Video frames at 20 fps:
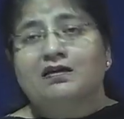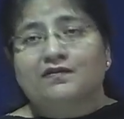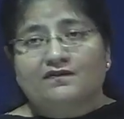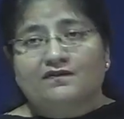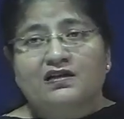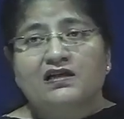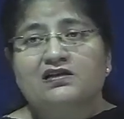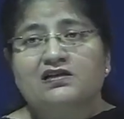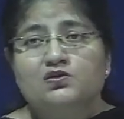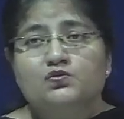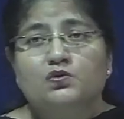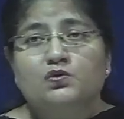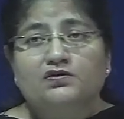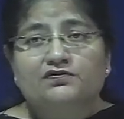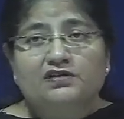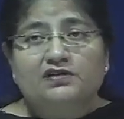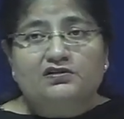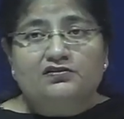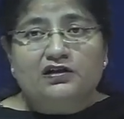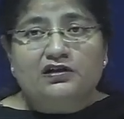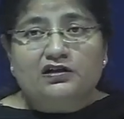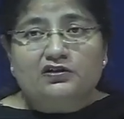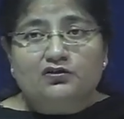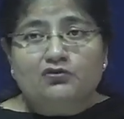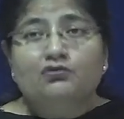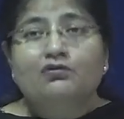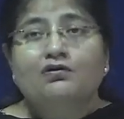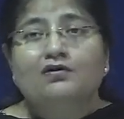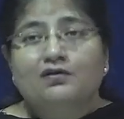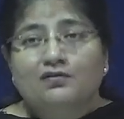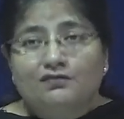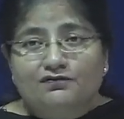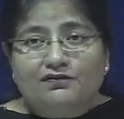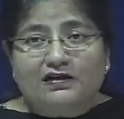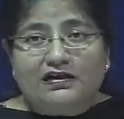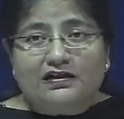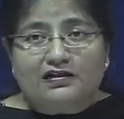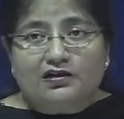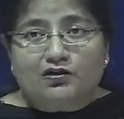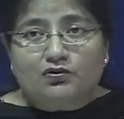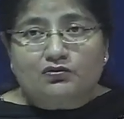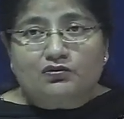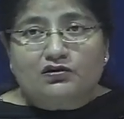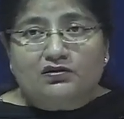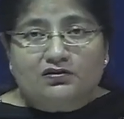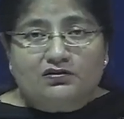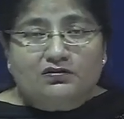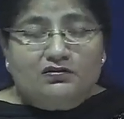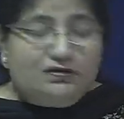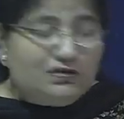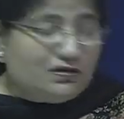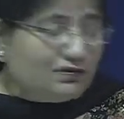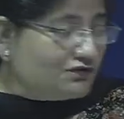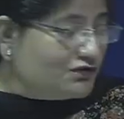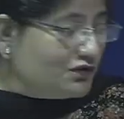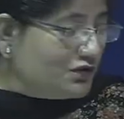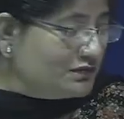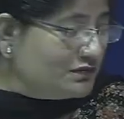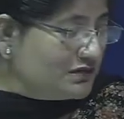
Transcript: That is what we are trying to find out from